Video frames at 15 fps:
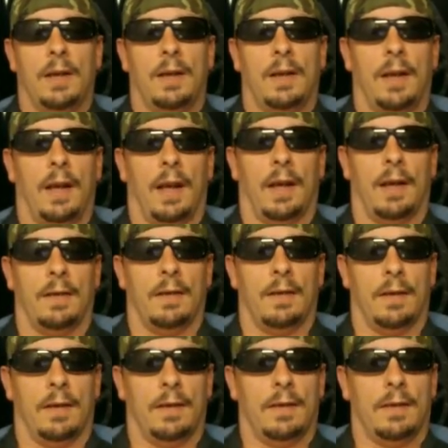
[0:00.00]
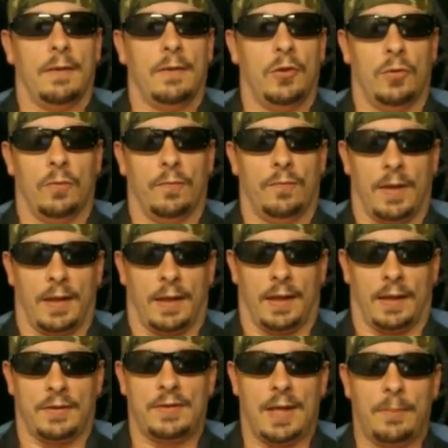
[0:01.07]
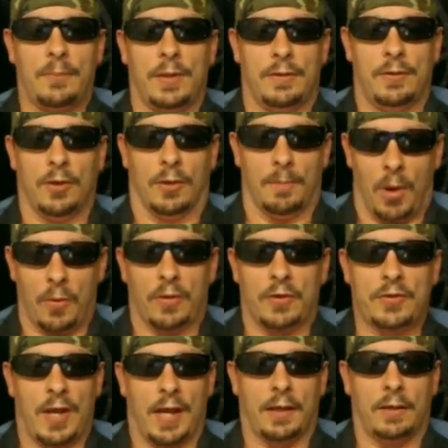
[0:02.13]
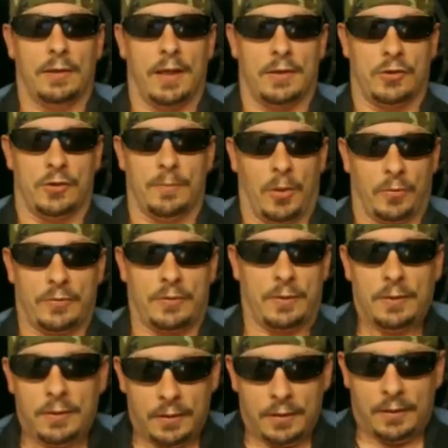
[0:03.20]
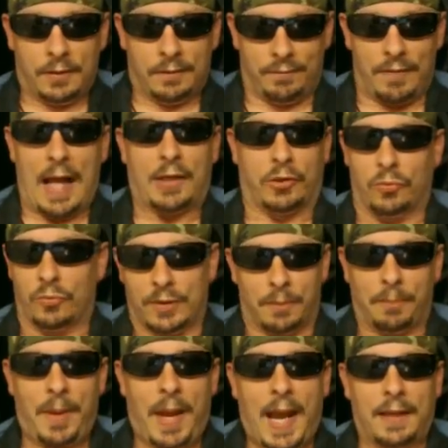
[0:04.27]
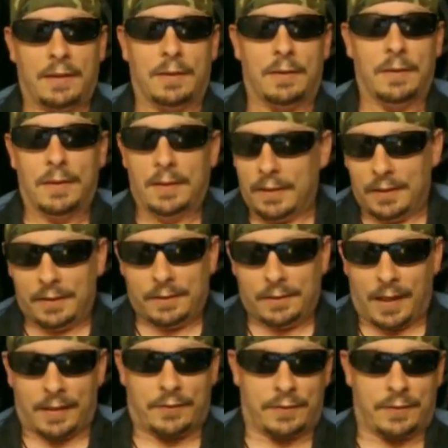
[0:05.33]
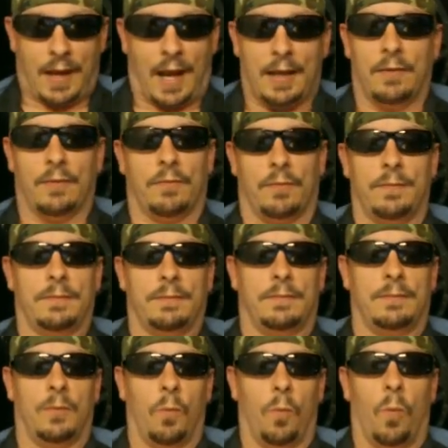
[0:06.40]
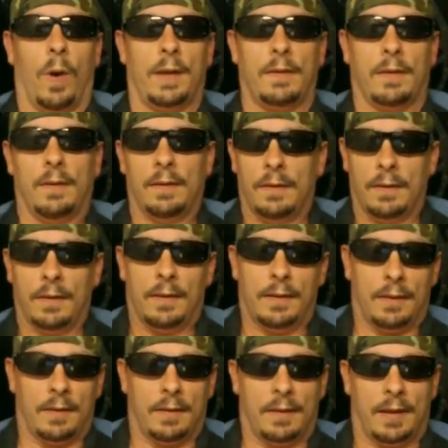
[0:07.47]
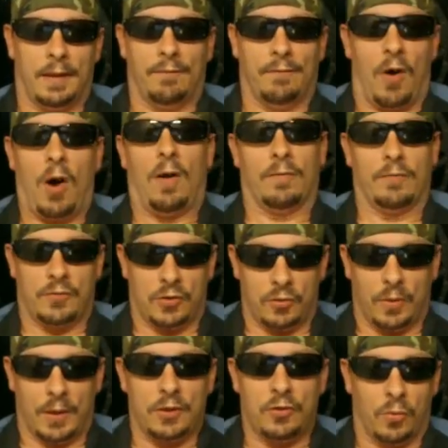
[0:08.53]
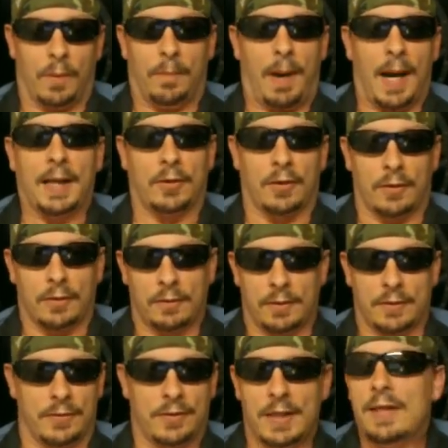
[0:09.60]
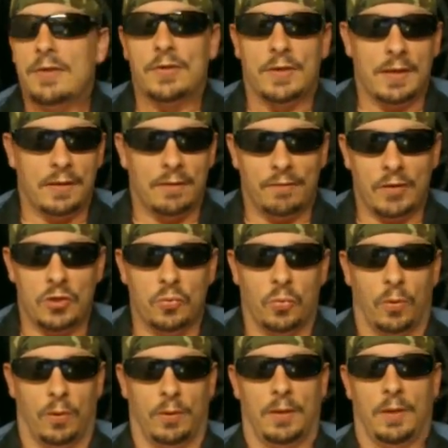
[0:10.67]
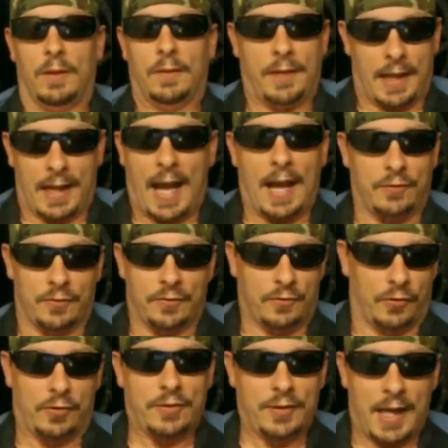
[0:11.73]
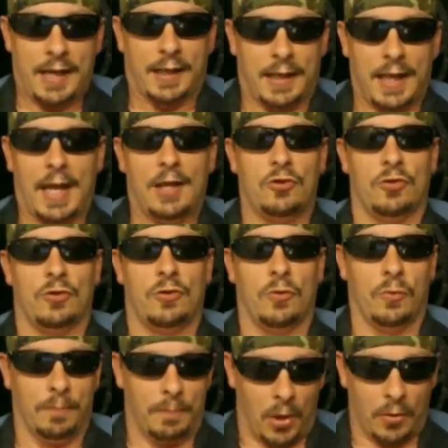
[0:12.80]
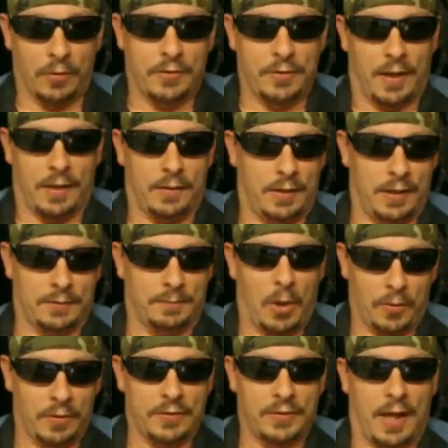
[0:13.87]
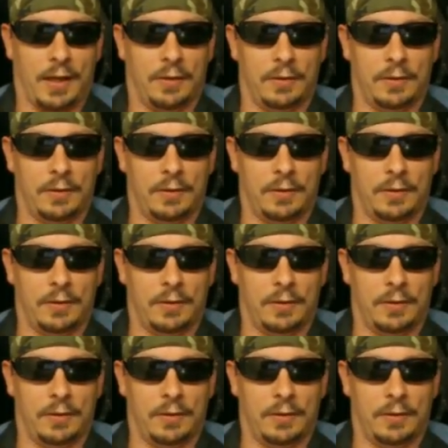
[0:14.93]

and you've accepted your motorcycle as your most valued companion. That's kind of what evolves you into a biker, as a decent individual that has a certain dedication to motorcycle, his motorcycle,